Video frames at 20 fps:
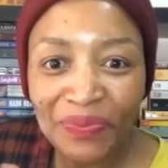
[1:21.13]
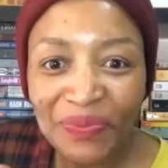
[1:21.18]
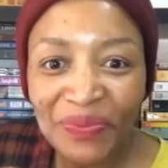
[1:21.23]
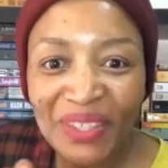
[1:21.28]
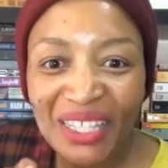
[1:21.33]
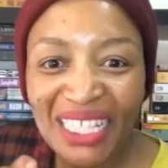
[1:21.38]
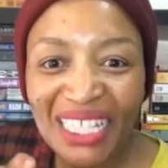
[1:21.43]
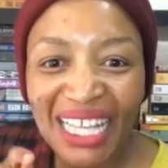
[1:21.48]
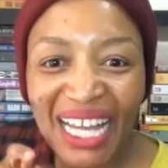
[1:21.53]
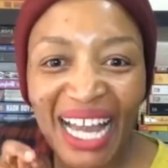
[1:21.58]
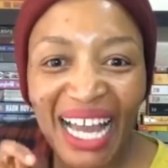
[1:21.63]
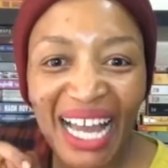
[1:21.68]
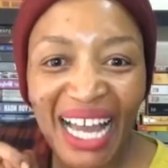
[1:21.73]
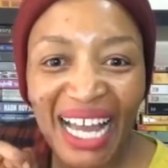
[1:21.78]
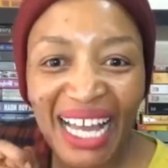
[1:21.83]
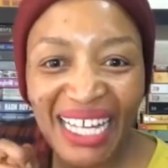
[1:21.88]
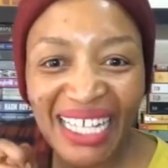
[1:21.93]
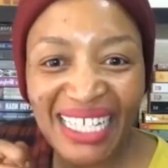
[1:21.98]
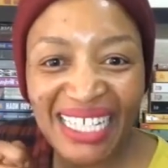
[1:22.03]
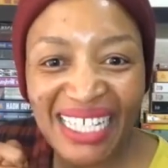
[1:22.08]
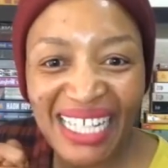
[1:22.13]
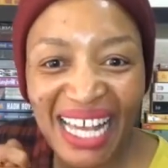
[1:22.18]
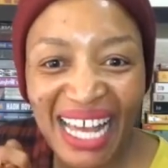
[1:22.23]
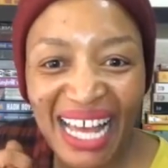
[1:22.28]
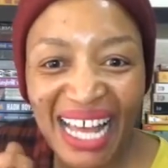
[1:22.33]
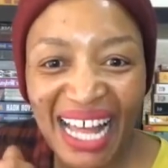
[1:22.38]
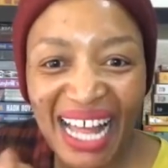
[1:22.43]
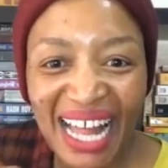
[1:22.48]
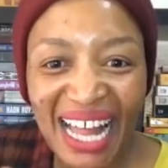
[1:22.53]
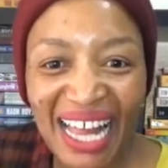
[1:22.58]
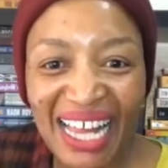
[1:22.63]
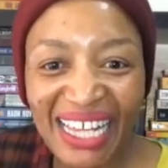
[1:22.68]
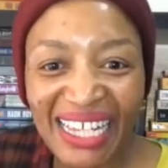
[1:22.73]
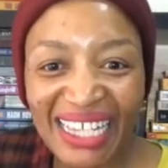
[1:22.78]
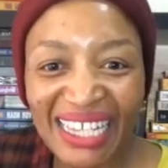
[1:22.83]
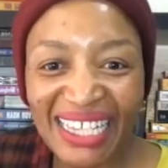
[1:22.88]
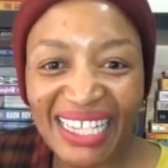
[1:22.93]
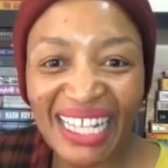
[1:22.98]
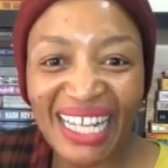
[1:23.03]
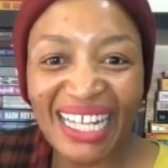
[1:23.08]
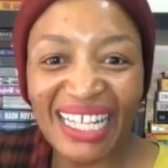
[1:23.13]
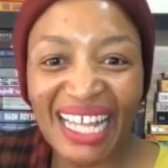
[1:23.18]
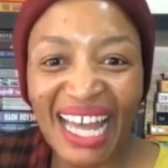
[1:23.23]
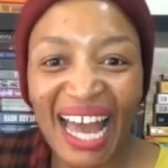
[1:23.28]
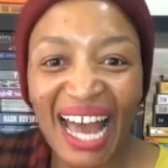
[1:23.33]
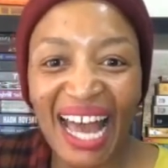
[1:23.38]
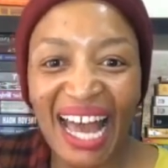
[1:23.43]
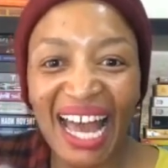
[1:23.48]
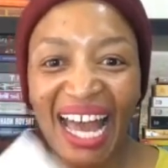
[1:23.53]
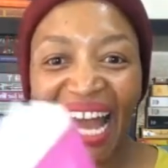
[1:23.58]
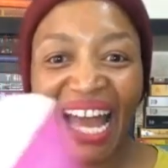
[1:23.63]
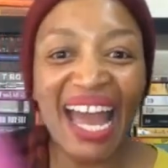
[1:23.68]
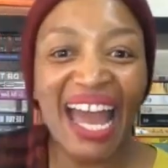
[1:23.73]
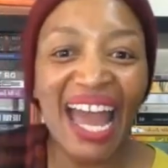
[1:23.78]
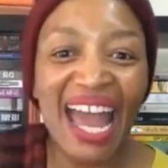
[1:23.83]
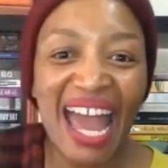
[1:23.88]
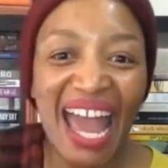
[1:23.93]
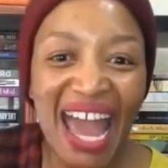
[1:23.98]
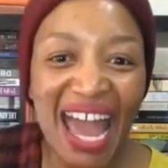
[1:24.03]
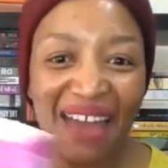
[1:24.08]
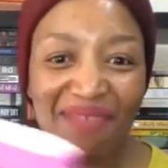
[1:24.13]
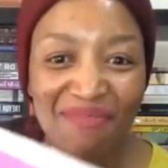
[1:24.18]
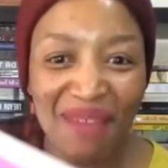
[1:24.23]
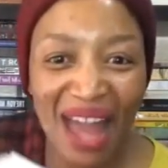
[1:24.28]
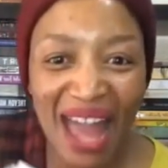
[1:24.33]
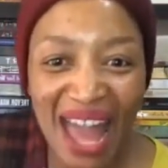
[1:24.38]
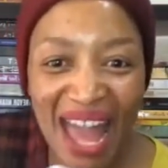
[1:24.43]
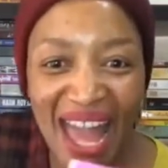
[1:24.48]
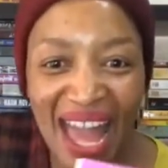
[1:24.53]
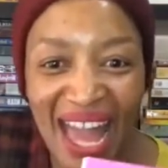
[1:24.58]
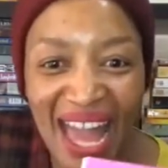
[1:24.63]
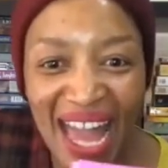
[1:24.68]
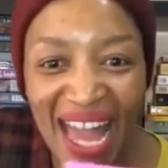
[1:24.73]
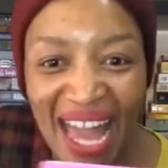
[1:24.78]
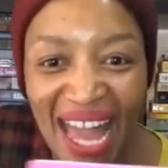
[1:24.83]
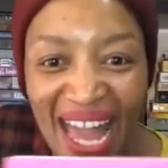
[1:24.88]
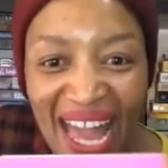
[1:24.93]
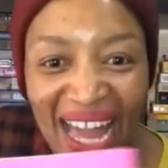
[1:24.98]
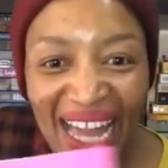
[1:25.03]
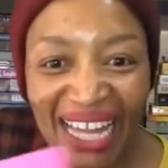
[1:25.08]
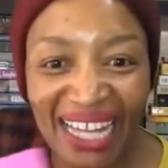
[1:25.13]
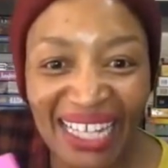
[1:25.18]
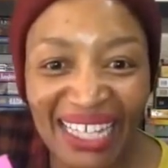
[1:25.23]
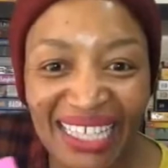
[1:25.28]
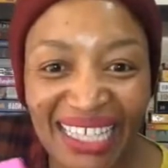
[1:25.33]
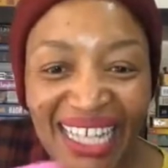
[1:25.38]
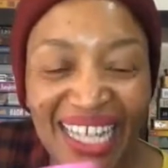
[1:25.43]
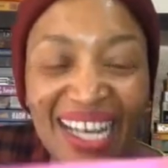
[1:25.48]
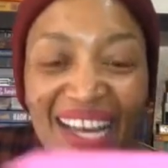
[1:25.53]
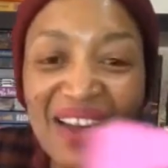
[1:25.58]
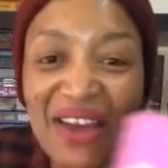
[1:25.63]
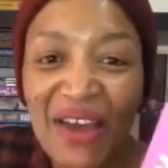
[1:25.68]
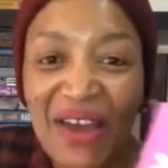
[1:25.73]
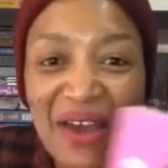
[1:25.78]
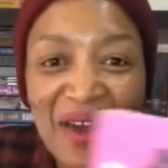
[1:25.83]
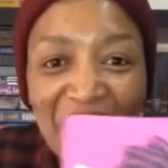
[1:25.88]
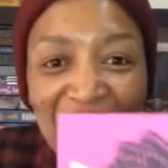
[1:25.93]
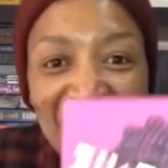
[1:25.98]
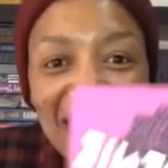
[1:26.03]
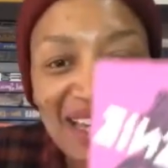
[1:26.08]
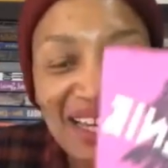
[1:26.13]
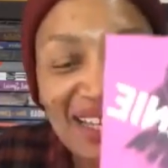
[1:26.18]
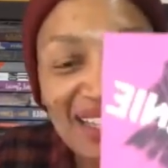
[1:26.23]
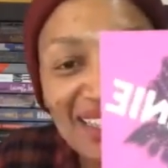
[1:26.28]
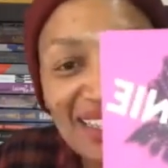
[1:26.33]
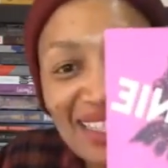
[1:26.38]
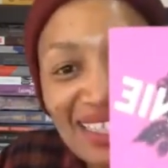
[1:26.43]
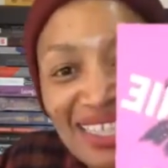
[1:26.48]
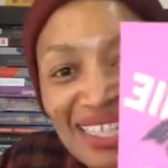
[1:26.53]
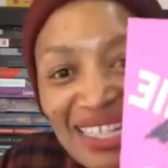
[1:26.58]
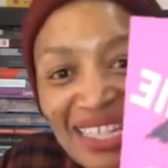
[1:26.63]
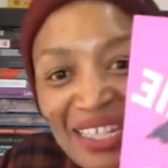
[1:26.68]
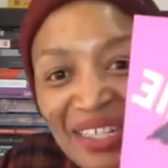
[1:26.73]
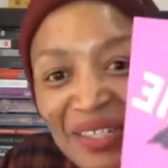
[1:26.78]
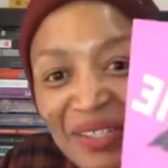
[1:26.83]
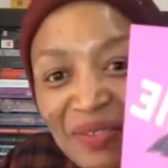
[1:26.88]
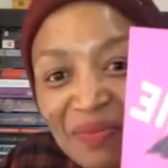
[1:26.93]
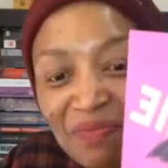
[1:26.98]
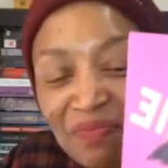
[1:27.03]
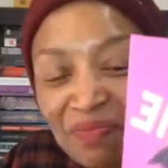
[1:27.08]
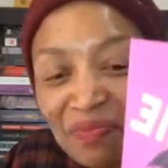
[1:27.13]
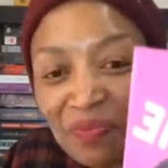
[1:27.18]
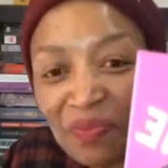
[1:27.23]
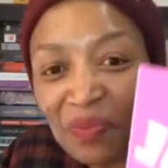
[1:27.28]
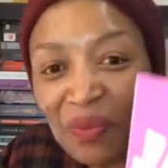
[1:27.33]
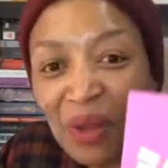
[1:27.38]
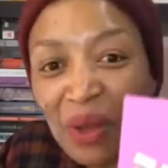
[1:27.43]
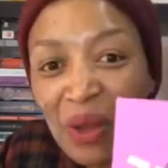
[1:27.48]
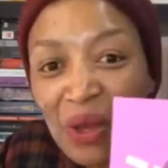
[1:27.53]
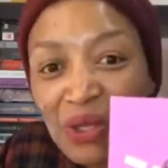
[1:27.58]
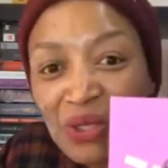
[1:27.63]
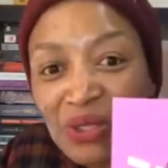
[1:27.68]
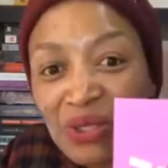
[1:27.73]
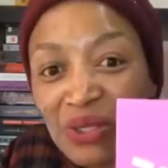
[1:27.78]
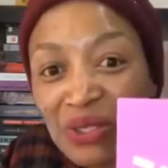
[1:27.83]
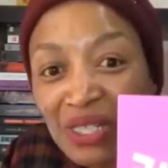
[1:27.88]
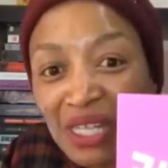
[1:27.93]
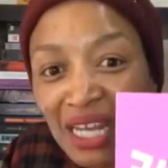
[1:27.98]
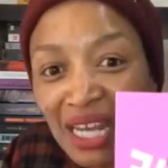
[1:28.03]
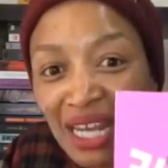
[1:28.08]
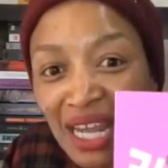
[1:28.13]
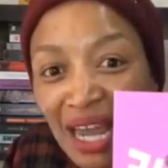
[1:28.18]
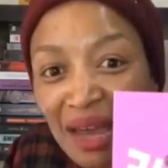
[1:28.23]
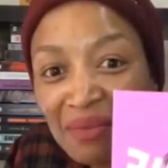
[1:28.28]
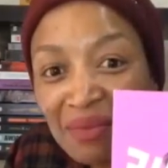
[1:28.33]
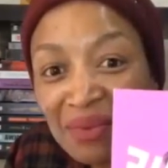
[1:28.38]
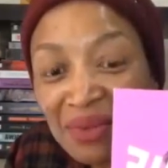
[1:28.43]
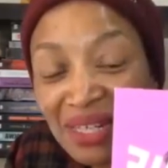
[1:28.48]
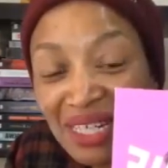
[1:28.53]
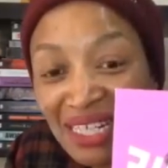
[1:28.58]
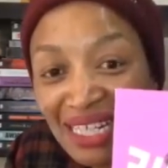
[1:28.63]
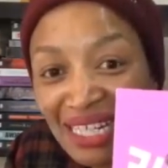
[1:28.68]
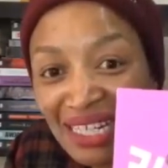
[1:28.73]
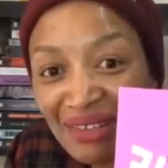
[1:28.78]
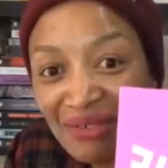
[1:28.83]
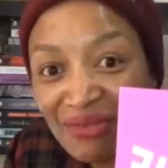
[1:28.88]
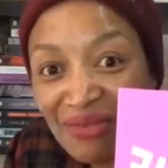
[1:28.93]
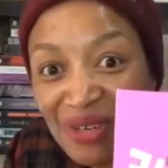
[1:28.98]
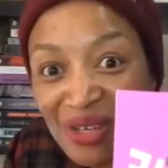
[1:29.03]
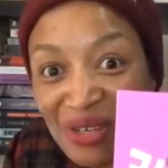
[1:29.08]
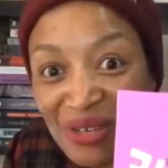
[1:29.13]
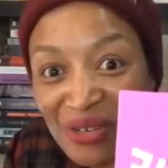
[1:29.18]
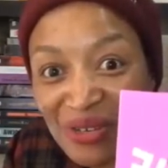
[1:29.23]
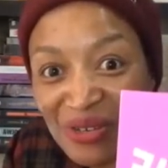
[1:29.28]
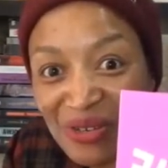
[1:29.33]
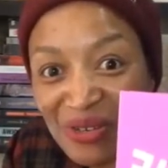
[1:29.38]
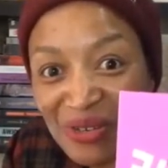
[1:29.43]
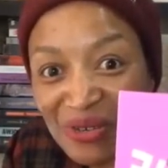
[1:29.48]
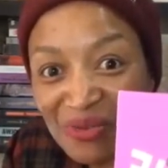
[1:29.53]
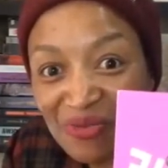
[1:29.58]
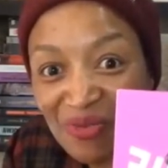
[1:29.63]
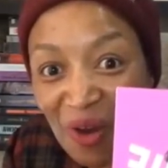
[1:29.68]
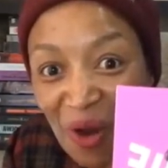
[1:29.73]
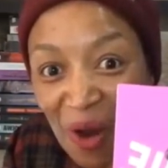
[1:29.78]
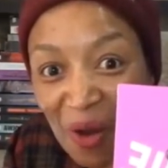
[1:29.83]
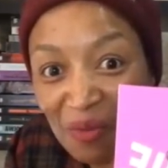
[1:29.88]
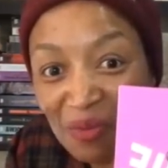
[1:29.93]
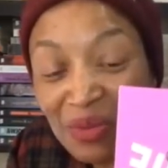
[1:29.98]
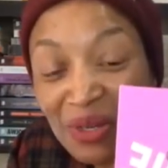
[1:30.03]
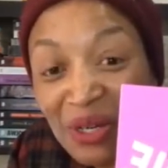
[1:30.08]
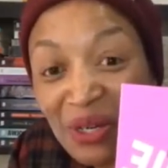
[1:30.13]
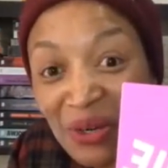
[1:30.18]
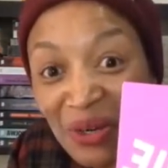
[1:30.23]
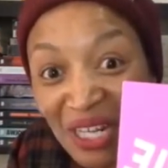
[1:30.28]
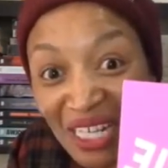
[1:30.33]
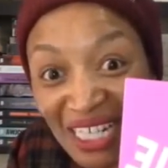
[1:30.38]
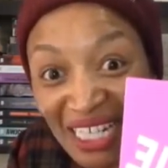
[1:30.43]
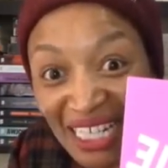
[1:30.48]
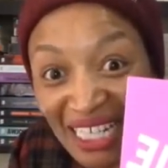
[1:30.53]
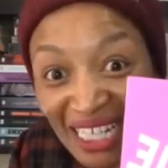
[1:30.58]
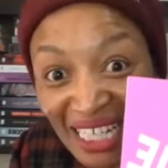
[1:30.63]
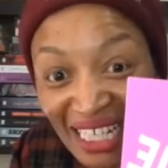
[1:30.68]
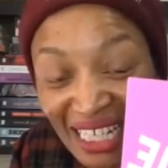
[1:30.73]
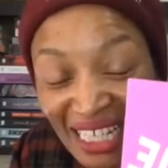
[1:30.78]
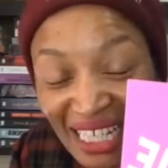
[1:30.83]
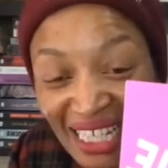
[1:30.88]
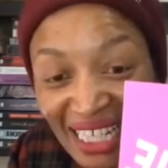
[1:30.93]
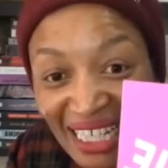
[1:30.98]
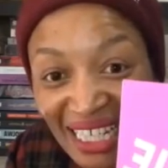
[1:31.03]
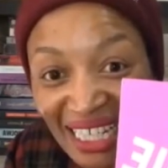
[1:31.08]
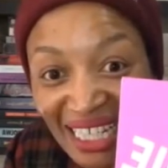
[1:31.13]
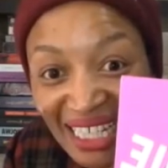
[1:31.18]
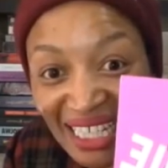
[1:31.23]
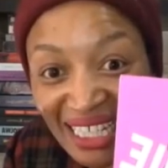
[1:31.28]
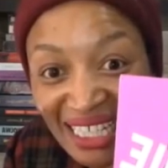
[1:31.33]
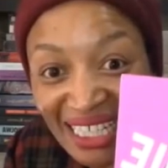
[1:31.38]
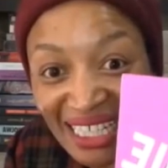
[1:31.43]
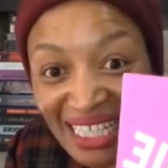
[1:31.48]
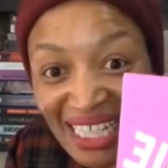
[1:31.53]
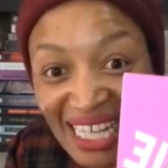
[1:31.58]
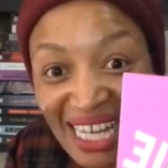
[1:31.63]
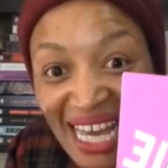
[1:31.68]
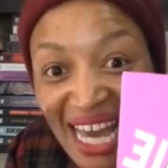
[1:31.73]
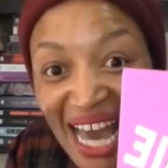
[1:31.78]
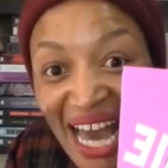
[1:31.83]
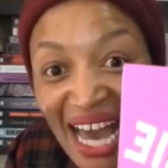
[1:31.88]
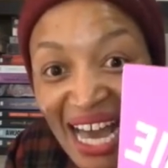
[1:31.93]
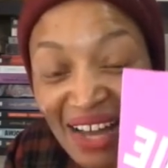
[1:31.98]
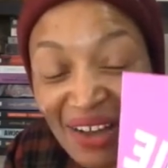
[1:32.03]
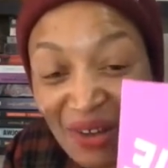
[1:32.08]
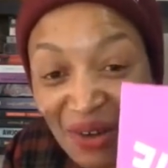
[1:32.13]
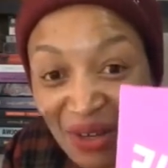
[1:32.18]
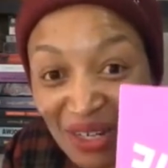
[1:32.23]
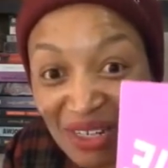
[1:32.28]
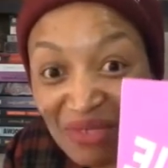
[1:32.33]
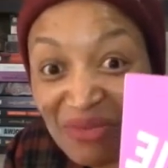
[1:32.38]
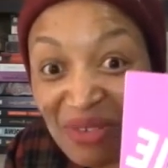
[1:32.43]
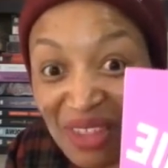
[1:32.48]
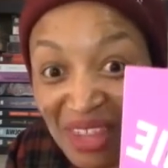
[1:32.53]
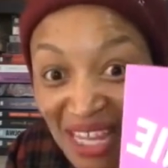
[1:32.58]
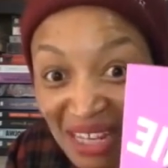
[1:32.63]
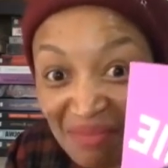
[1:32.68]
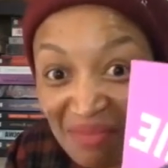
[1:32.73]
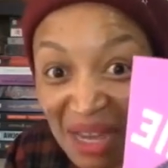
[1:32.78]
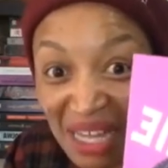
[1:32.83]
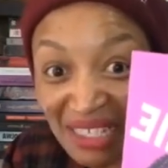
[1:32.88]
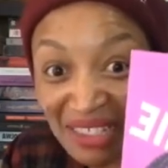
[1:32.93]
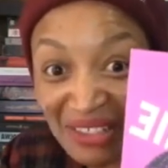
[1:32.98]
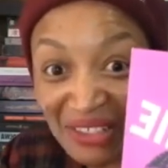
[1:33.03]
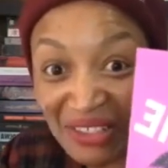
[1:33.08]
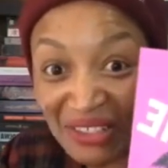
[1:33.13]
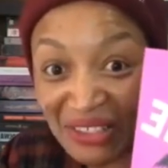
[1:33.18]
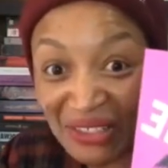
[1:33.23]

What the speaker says: Hi, Lizelle. Yeah, hey, bang. Hey, Nikki. So today I'm reading for you from Queenie. I got it for that much.